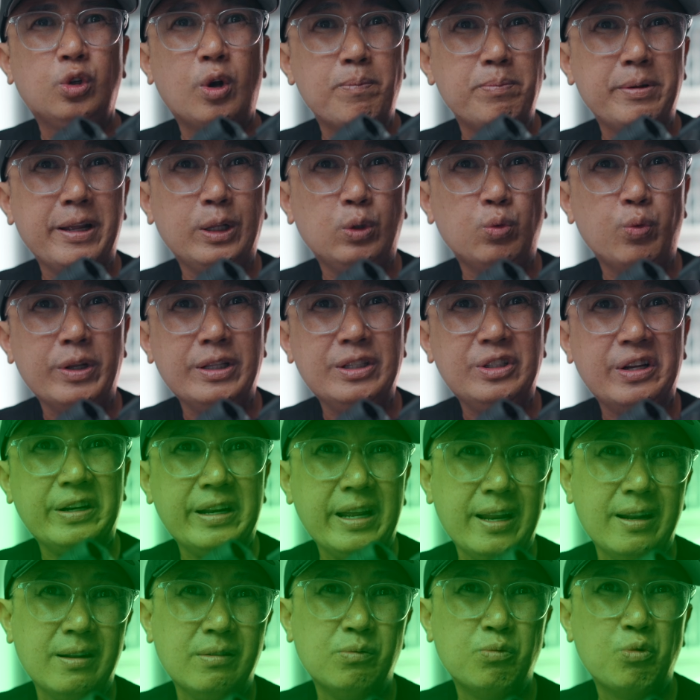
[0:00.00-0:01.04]
complete with
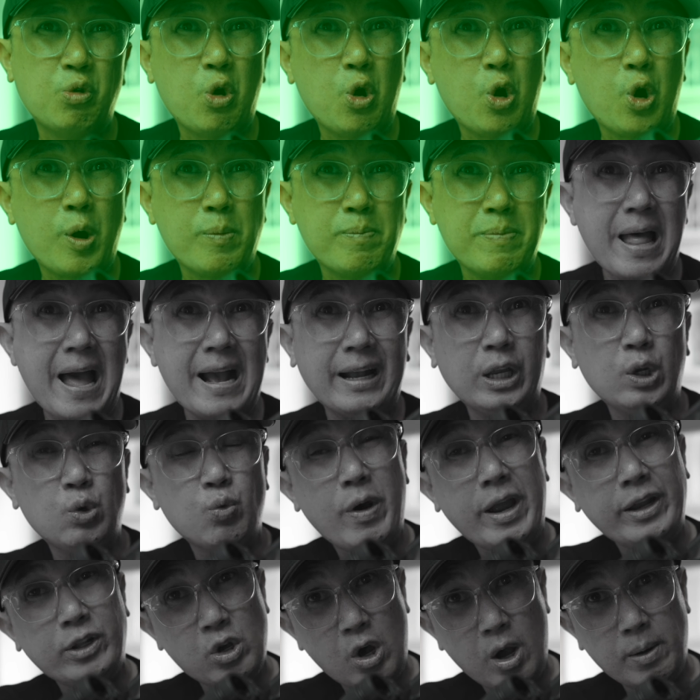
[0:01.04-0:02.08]
green or black and
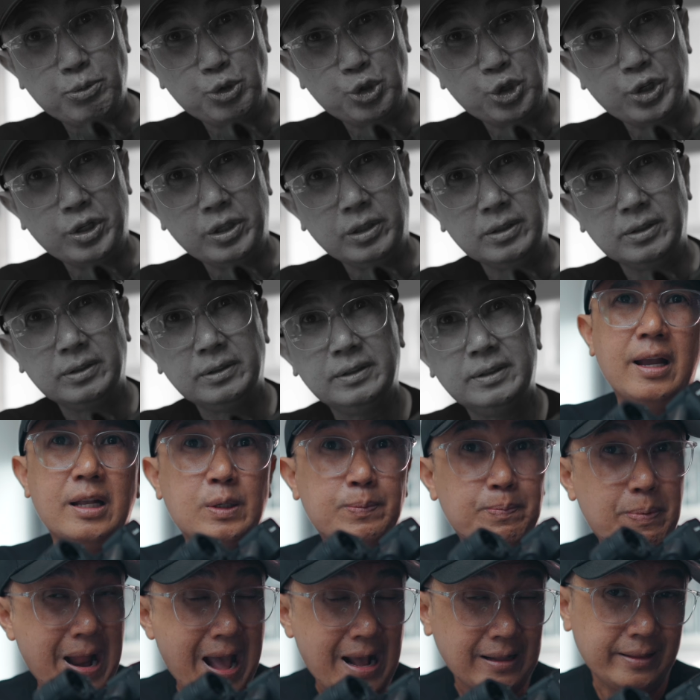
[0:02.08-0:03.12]
white options. It's
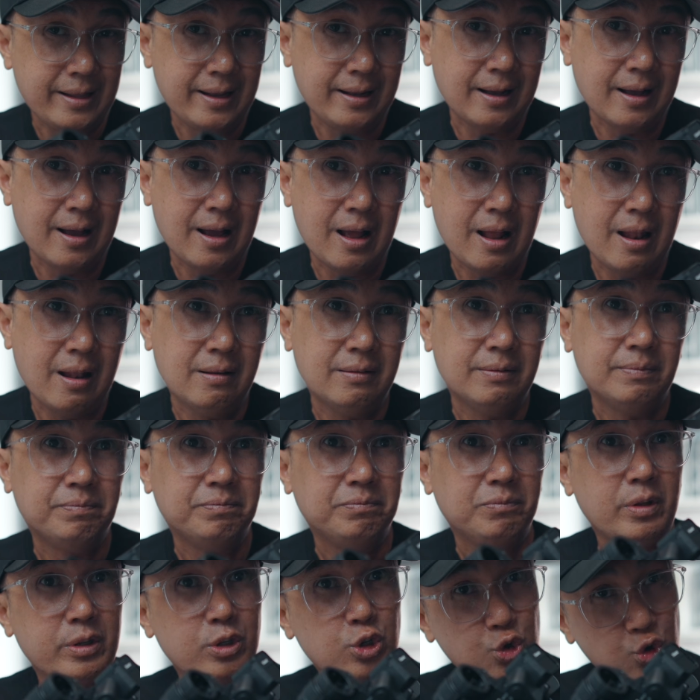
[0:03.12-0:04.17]
practical,
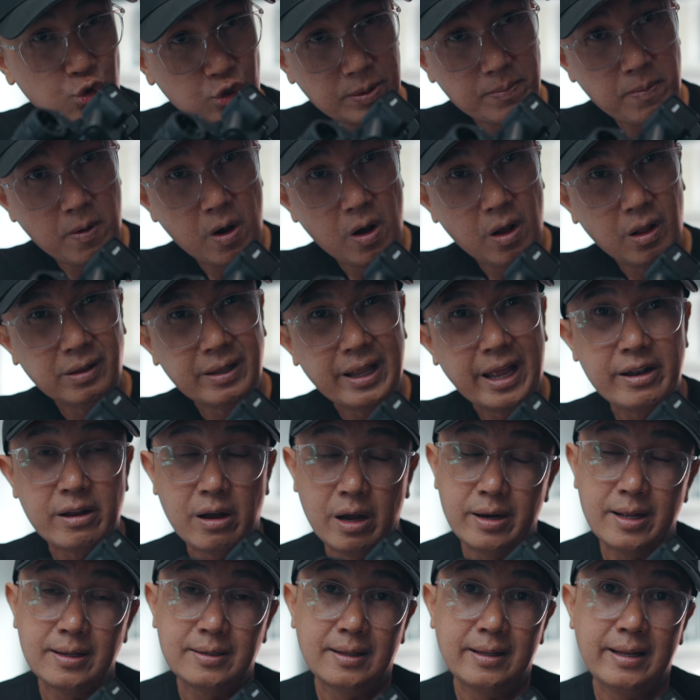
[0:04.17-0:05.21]
usable, and
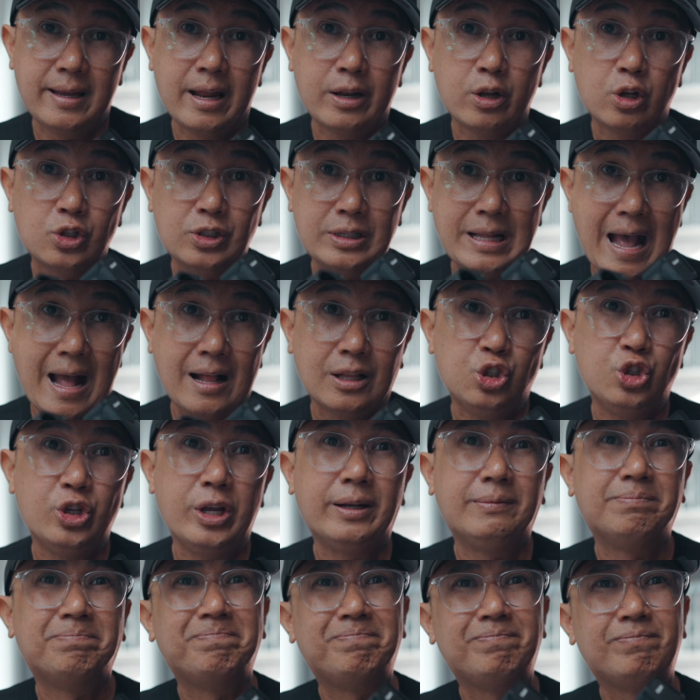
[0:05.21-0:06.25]
honestly a
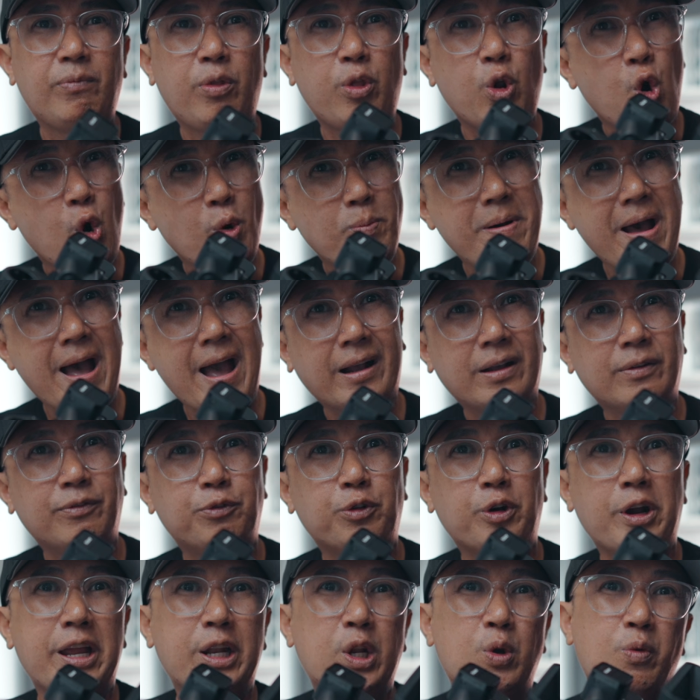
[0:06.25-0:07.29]
nostalgic throwback
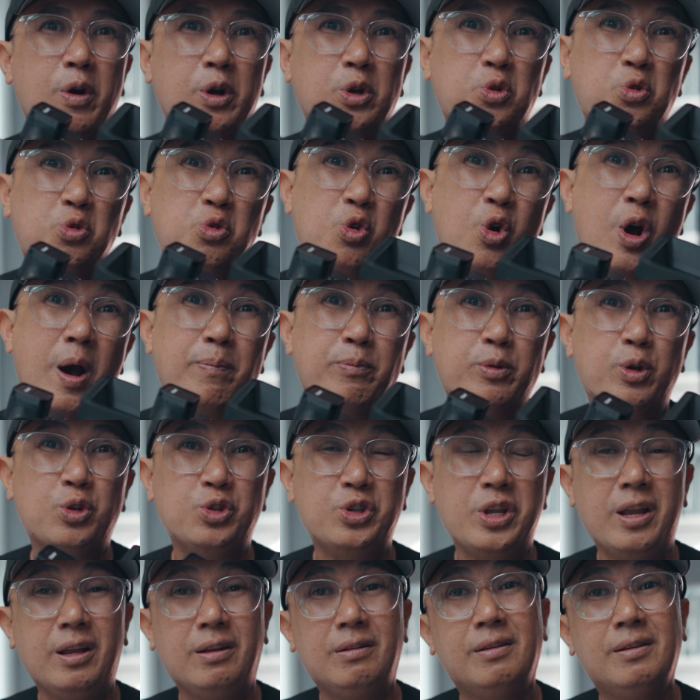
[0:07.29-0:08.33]
for anyone who grew up
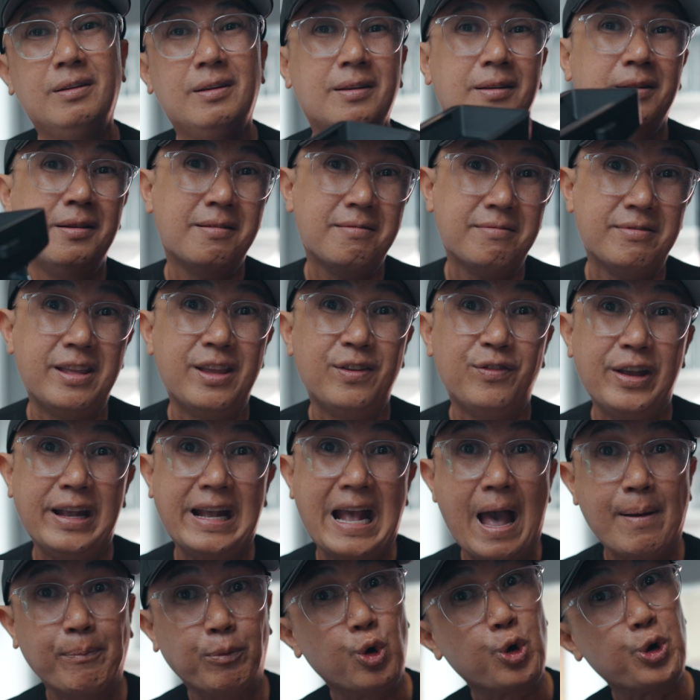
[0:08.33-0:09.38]
using TV
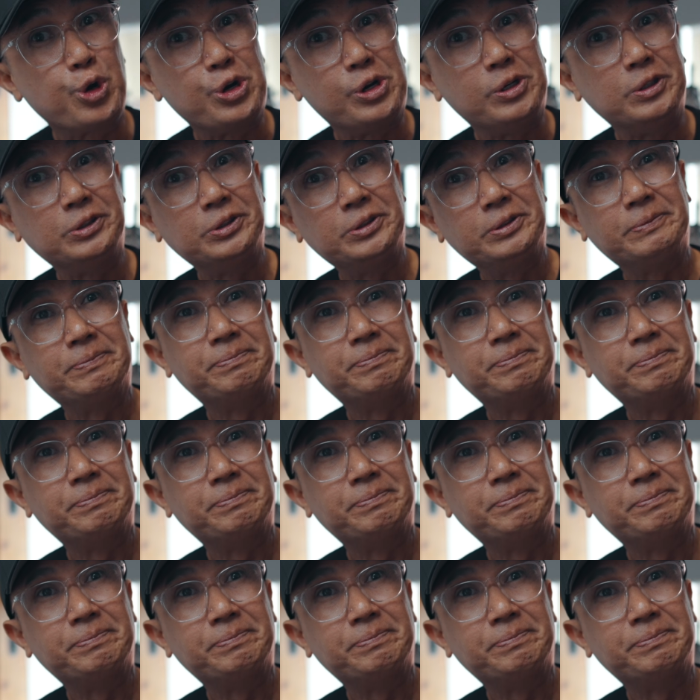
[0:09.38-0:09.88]
camcorders.